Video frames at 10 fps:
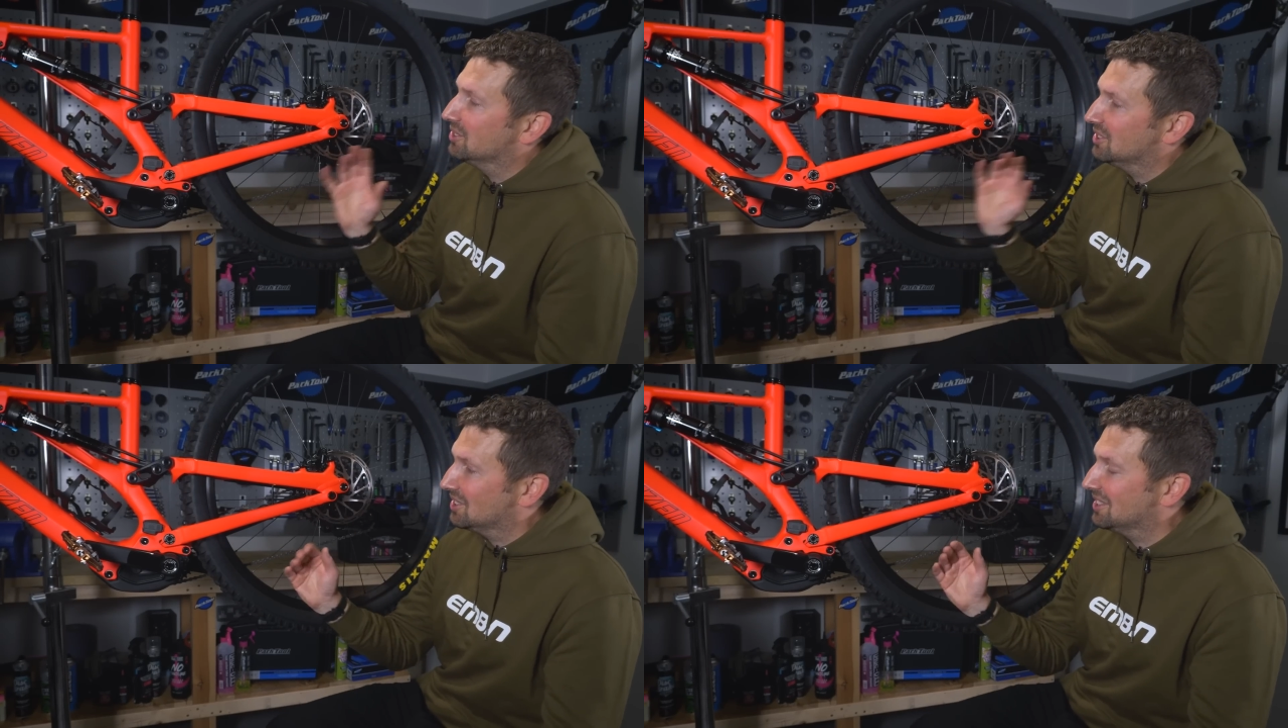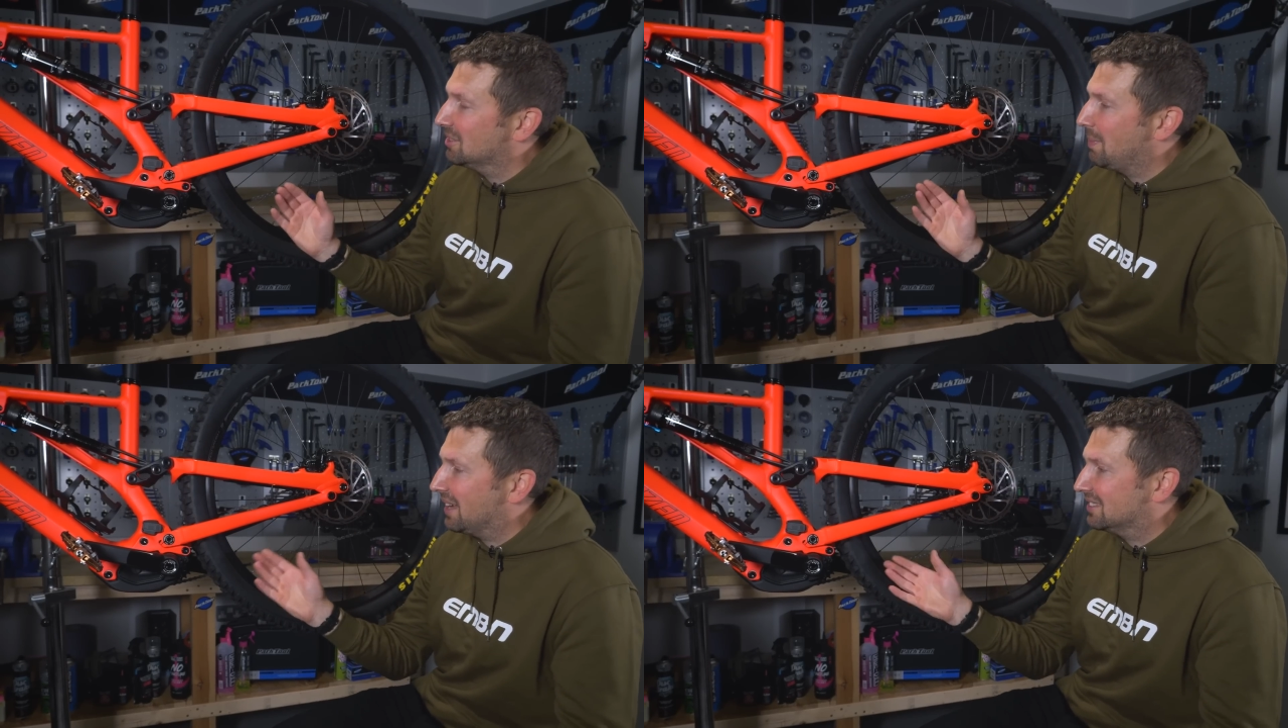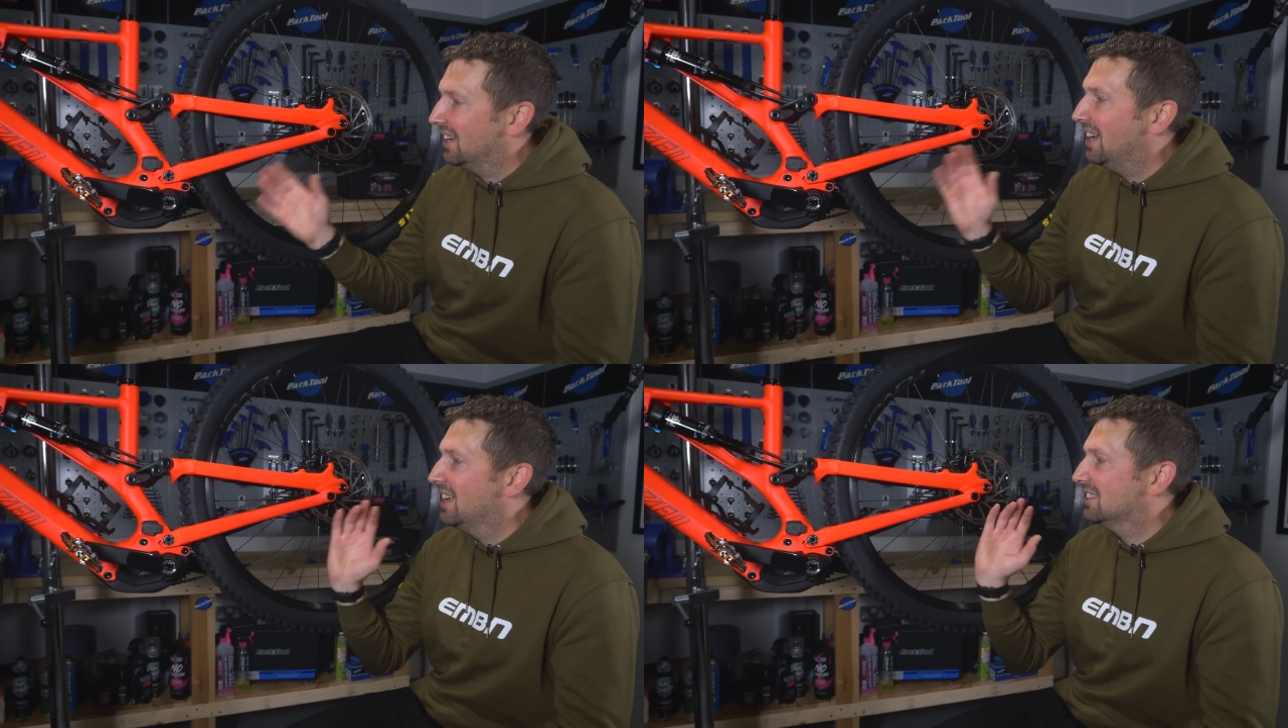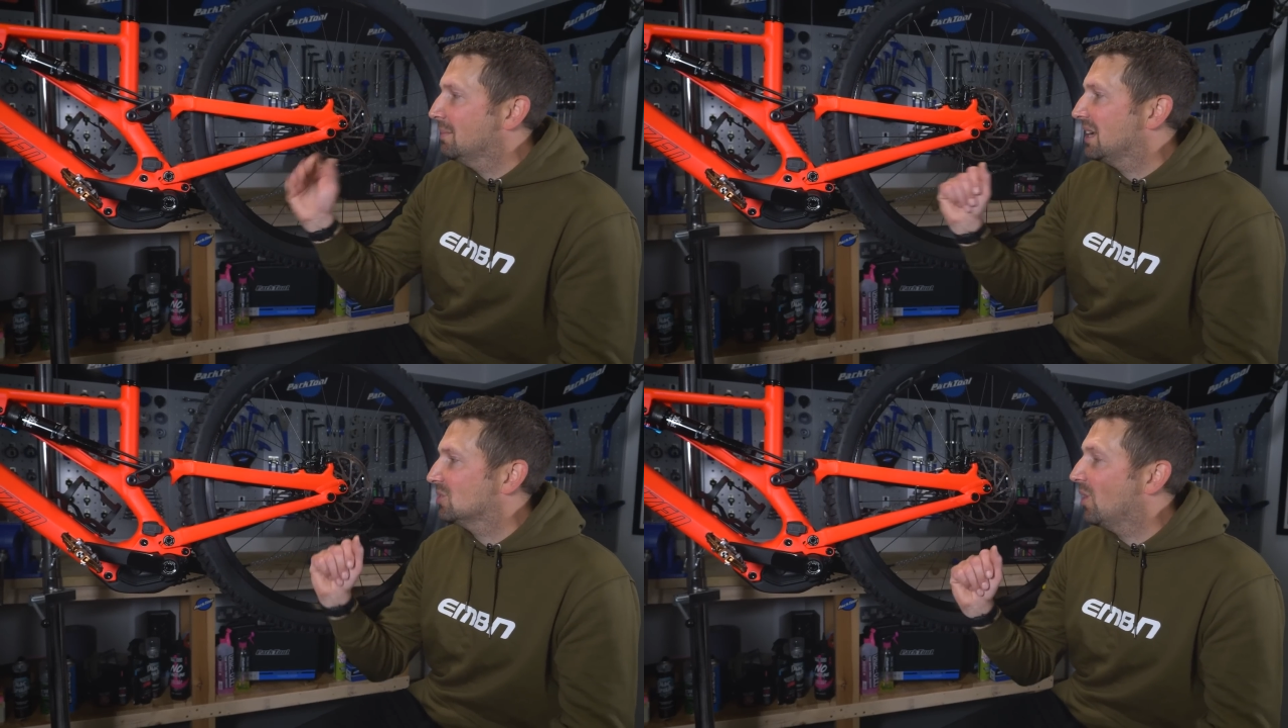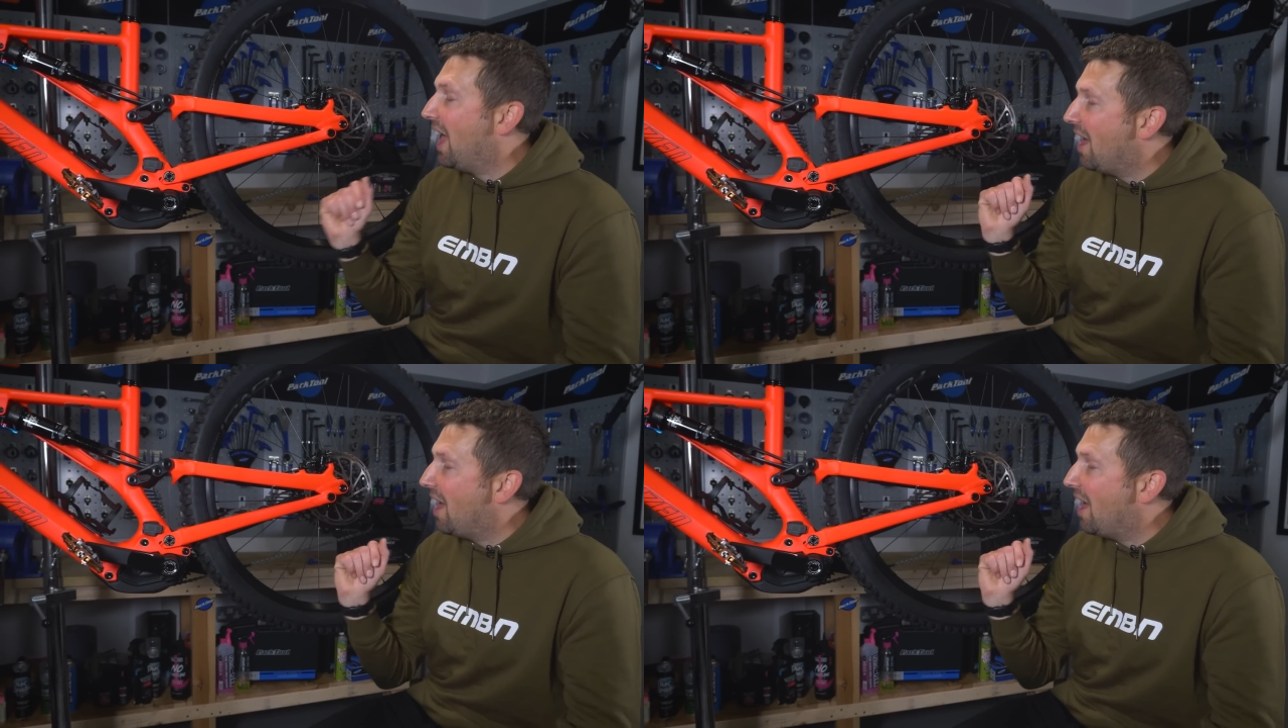So just inspect it to make sure